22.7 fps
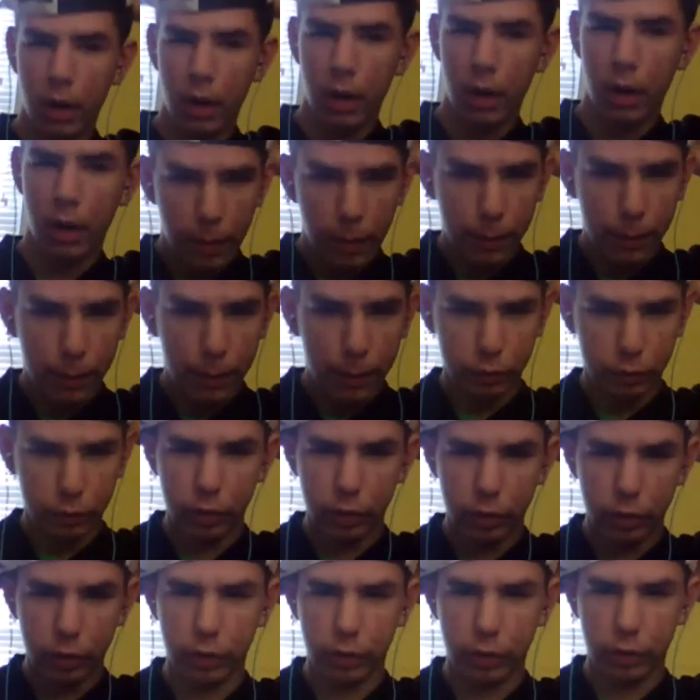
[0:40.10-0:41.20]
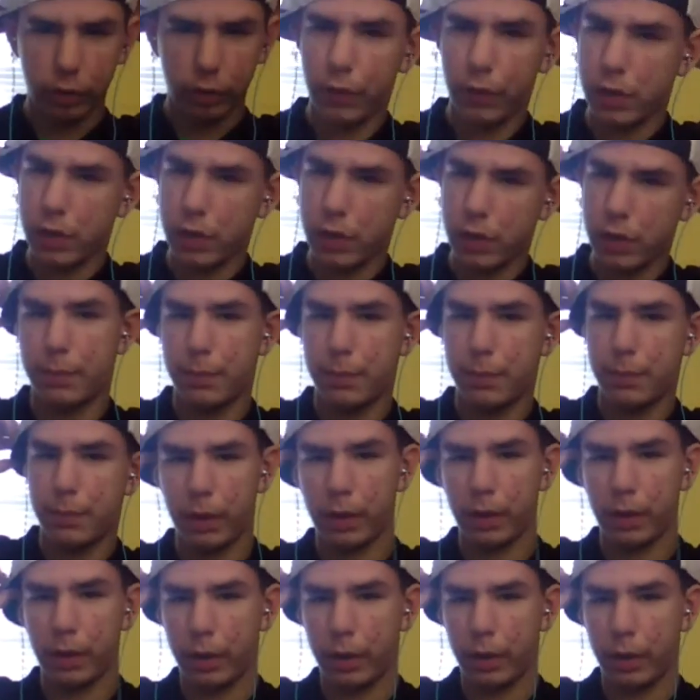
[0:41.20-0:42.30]
Pretty much, just for the spirit
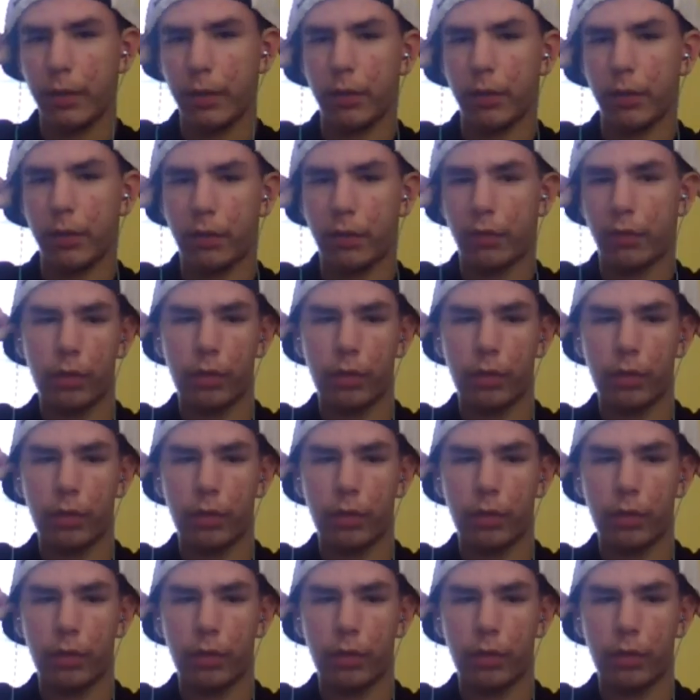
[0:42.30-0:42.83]
of this